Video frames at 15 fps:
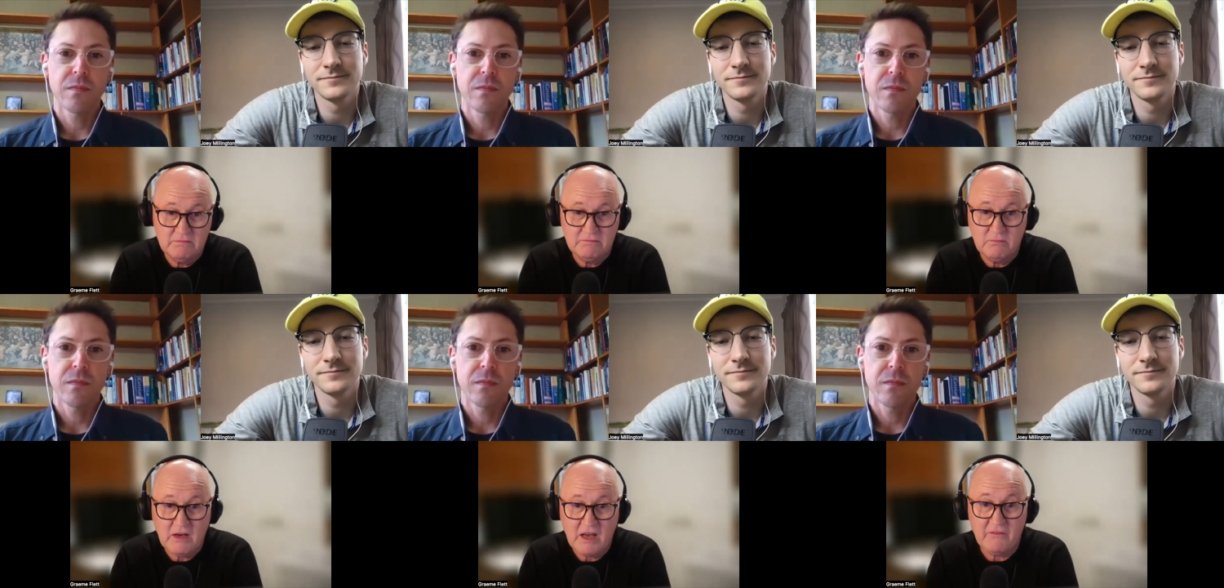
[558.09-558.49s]

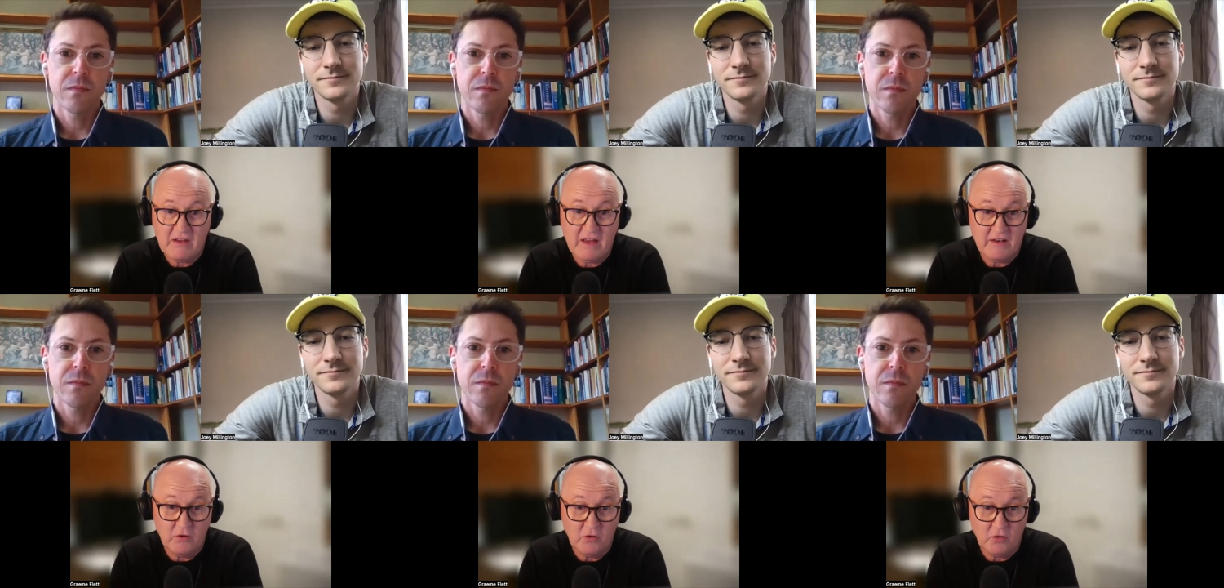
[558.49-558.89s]
Speaker 1: have
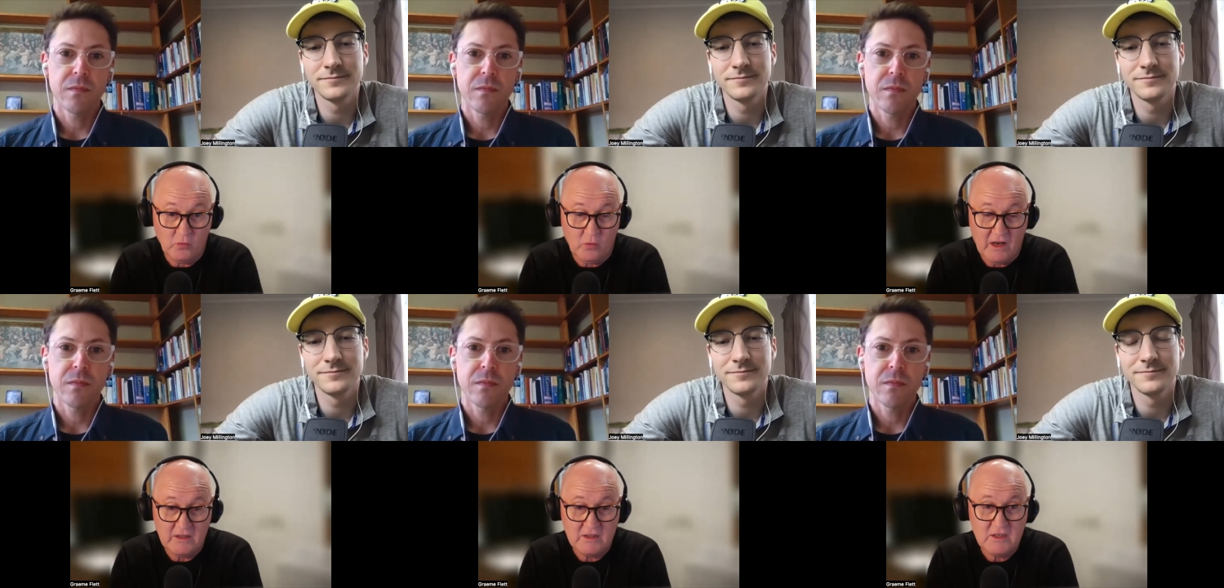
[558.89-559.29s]
had little
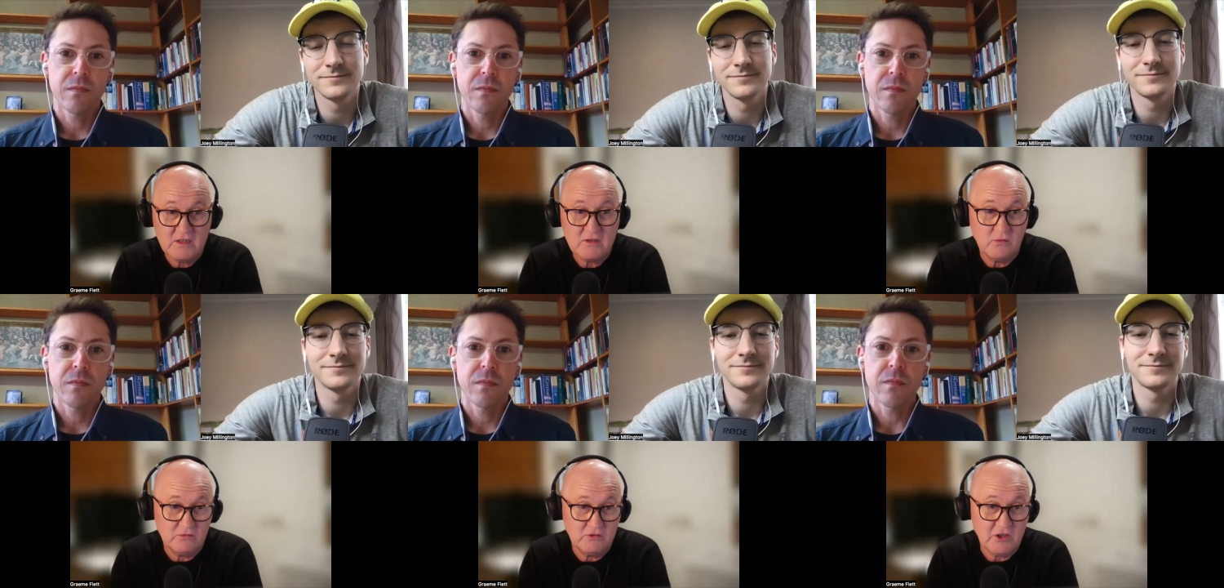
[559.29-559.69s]
ones,
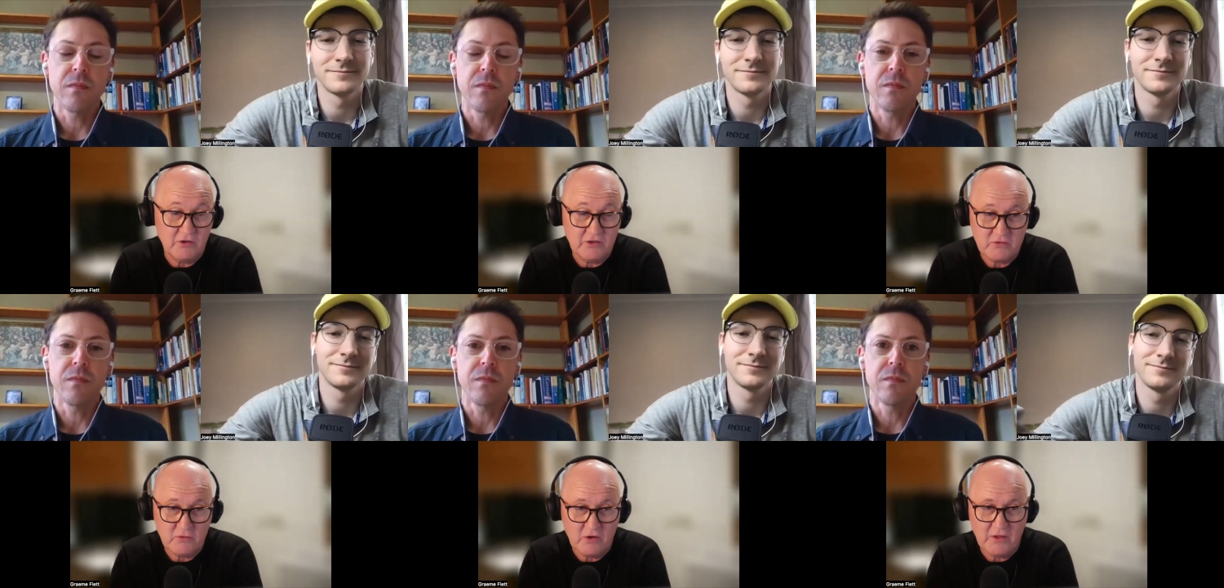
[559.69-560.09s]
or
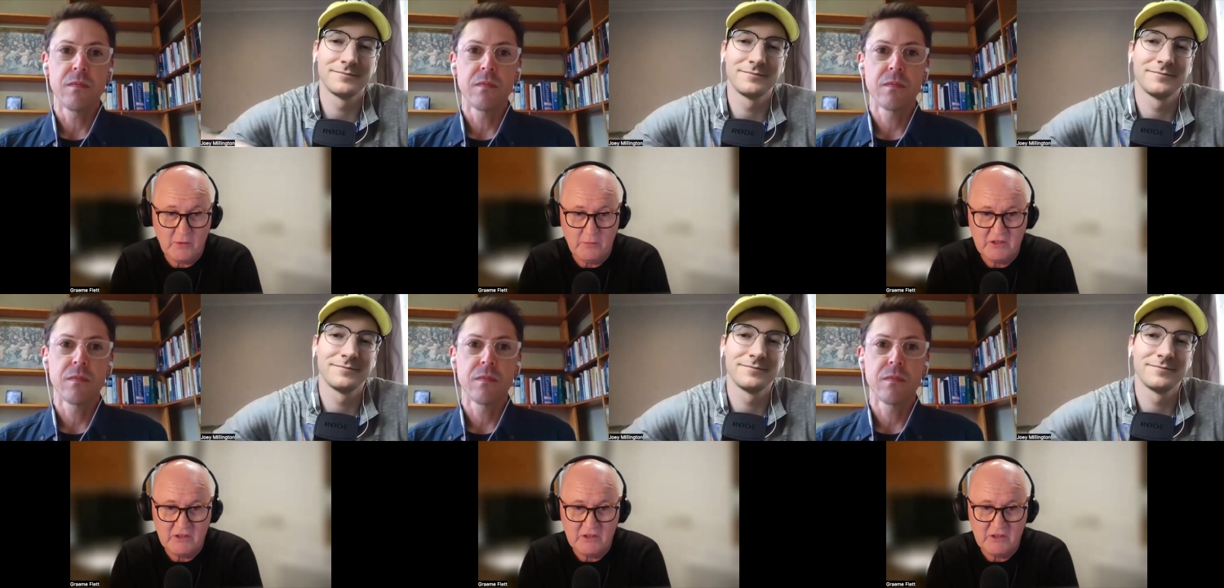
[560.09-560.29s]
Joey's right in the mm-hmm.